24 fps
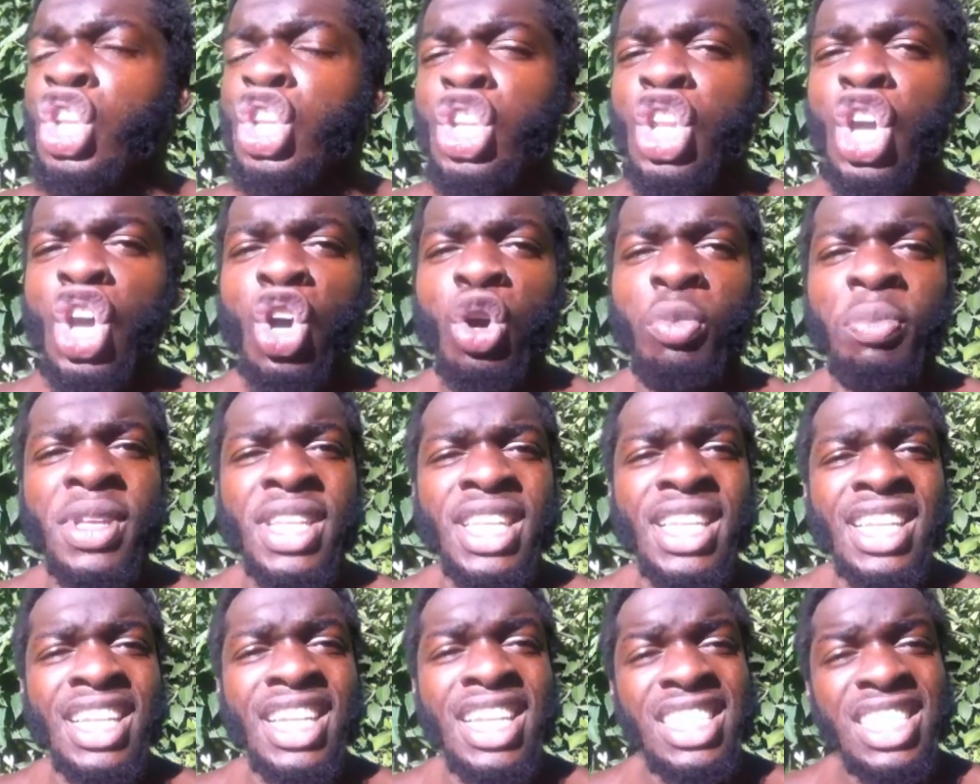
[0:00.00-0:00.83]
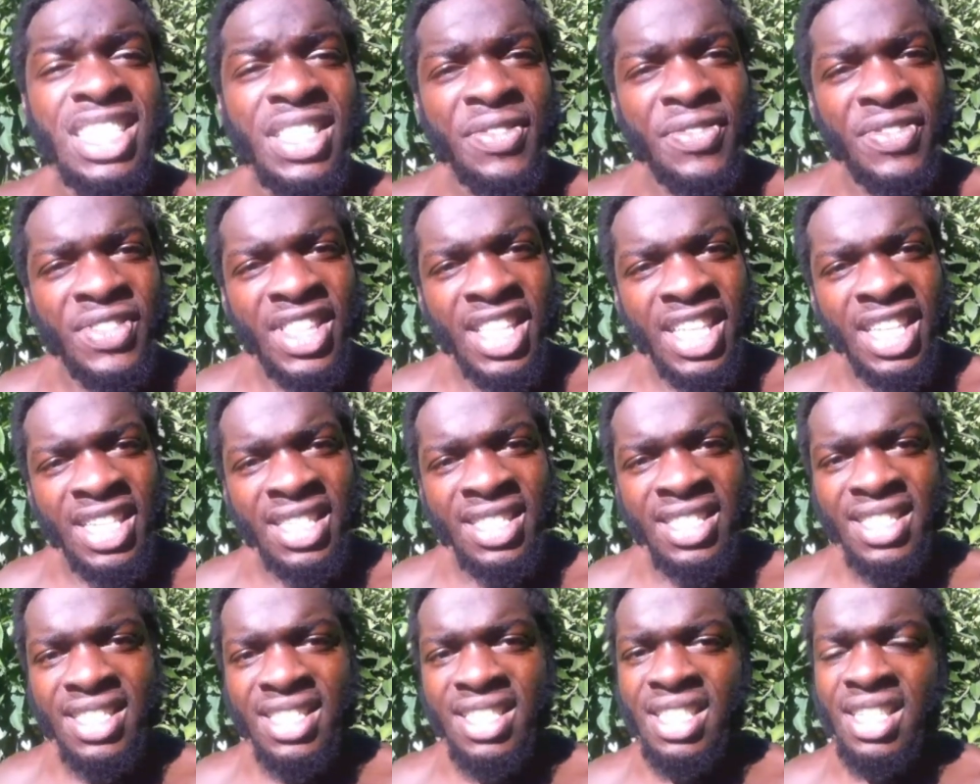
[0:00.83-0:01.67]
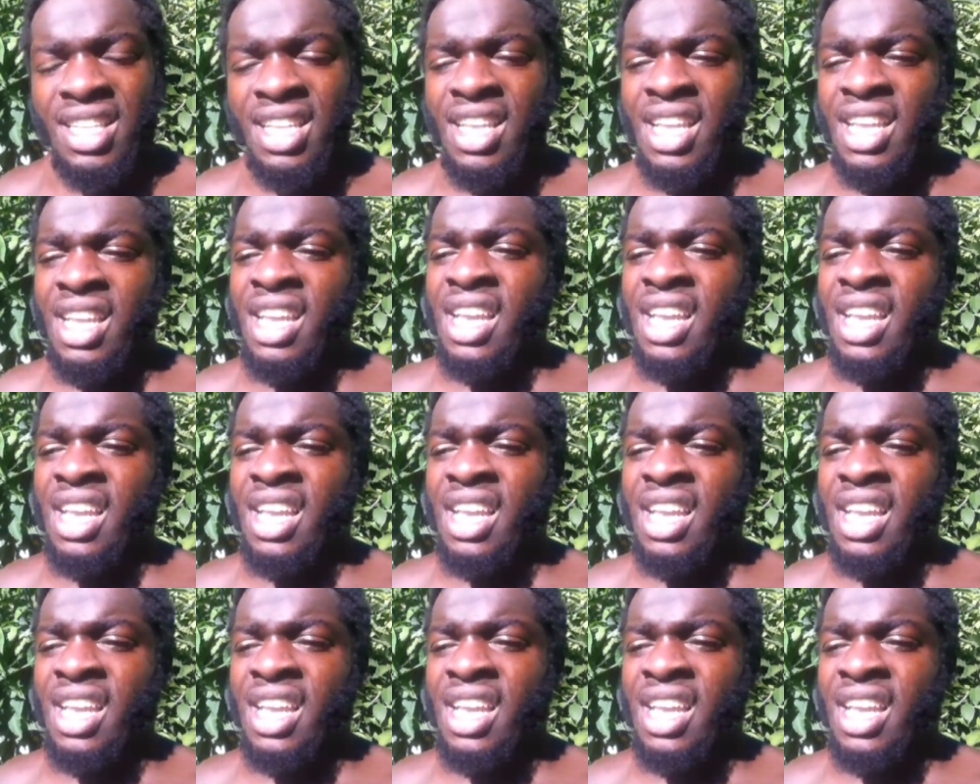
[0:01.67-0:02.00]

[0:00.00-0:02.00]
because of this,